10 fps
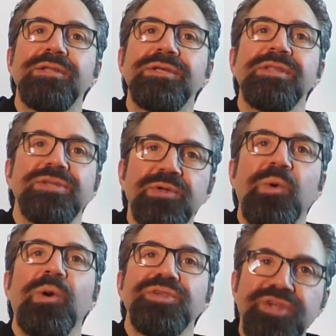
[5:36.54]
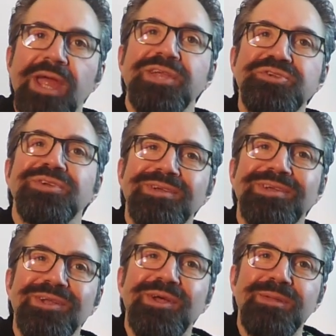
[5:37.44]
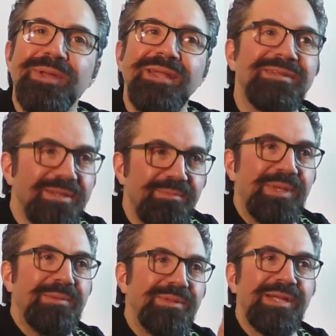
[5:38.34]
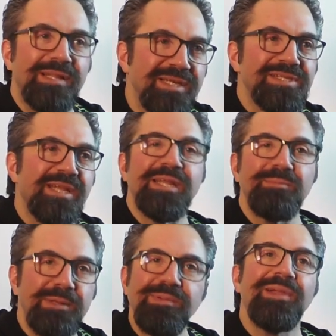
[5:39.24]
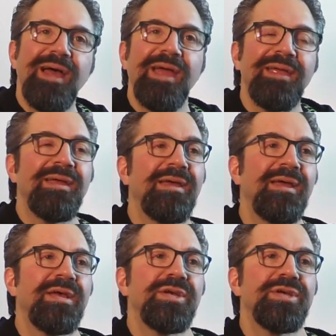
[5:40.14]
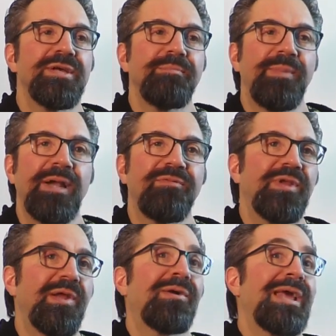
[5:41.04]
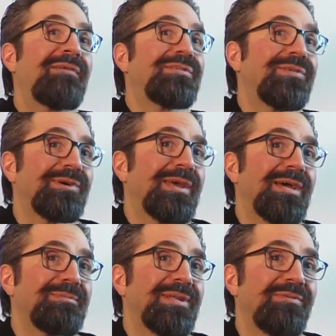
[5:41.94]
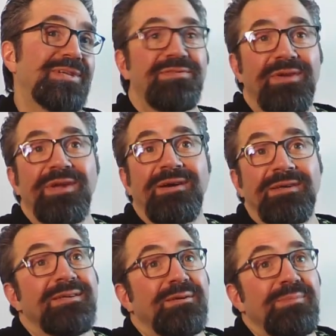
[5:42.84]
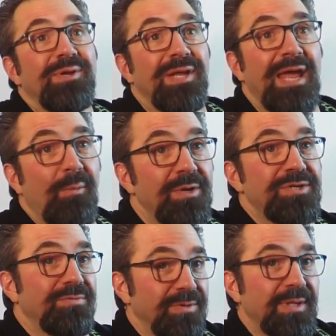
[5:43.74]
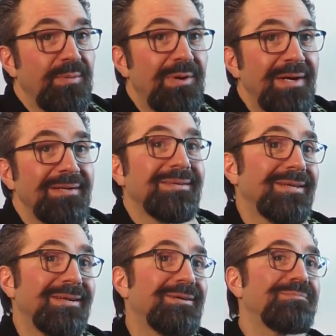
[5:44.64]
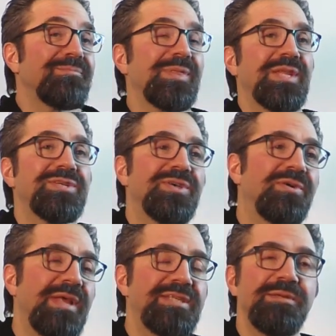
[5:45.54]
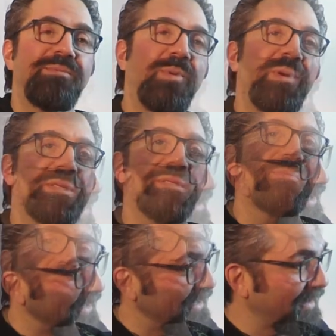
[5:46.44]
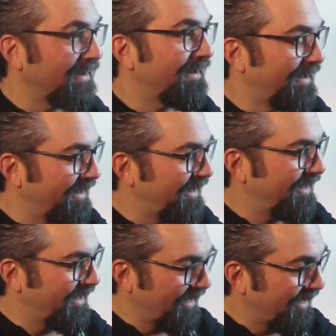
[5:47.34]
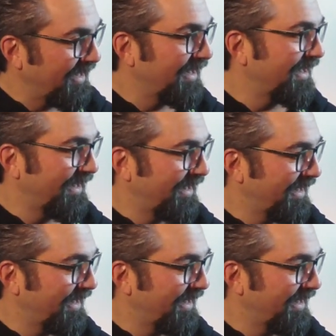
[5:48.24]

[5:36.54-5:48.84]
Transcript: to this chord change, you know what I mean, to the people that are listening to me play. But if you don't have the vocabulary, it's very hard to communicate what you really want, you know. Right. So that's important to me.